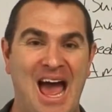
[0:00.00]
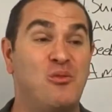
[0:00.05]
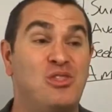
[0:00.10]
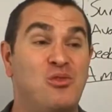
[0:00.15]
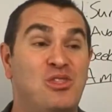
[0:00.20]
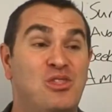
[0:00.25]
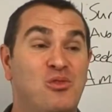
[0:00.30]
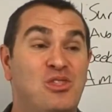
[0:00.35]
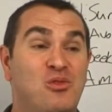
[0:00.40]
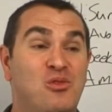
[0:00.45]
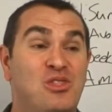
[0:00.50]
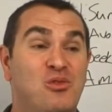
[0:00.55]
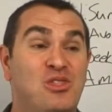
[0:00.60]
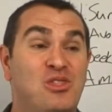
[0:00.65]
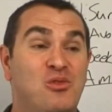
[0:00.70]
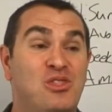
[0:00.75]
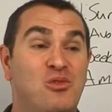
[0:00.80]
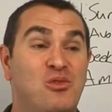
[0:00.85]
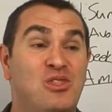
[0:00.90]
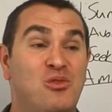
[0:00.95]
These are
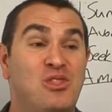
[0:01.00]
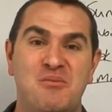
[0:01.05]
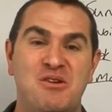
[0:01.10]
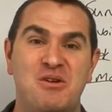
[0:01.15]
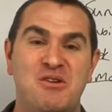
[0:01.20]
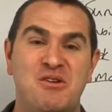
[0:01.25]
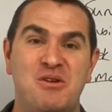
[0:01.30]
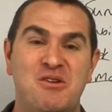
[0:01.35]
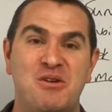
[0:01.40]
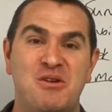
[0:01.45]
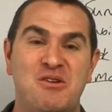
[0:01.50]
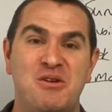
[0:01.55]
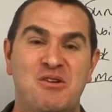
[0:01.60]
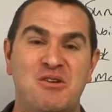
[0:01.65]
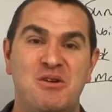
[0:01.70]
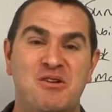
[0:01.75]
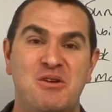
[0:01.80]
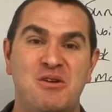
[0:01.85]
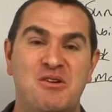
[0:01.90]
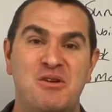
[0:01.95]
comments coming from these
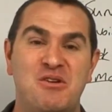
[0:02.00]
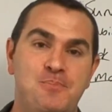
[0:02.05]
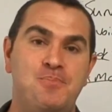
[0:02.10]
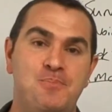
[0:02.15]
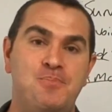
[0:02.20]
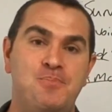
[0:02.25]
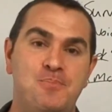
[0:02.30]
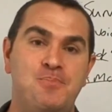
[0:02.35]
same